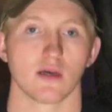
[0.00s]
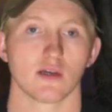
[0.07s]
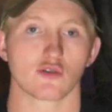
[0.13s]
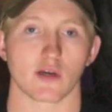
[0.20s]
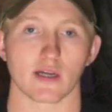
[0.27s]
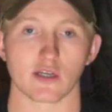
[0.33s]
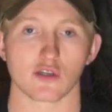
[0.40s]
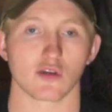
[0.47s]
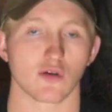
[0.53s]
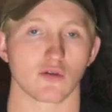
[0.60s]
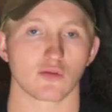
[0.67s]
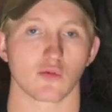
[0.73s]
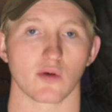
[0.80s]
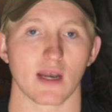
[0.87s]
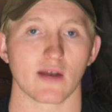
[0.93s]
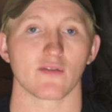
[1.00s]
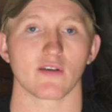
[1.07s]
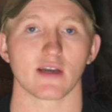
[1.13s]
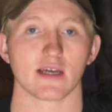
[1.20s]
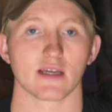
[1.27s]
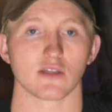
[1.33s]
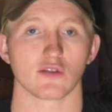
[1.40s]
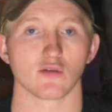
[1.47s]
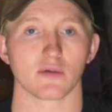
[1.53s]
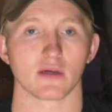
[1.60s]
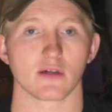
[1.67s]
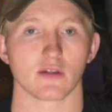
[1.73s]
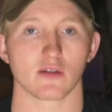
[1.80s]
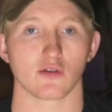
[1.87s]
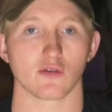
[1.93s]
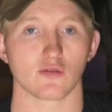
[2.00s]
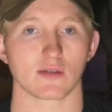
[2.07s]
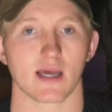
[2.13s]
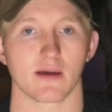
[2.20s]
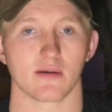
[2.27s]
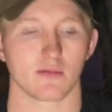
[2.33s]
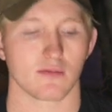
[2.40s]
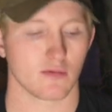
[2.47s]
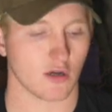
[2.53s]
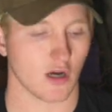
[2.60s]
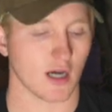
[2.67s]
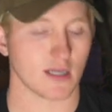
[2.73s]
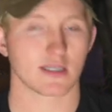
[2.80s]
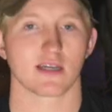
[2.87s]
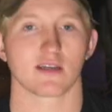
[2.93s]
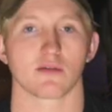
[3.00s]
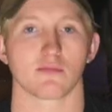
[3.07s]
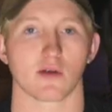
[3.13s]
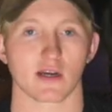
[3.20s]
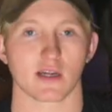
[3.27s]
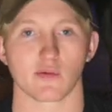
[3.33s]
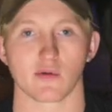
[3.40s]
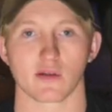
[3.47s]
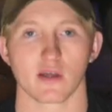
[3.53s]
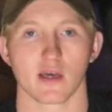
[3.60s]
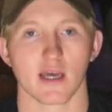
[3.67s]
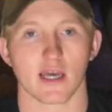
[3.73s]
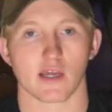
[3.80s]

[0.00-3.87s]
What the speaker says: trade shows, whatever it is, you'll be able to use that content to market with,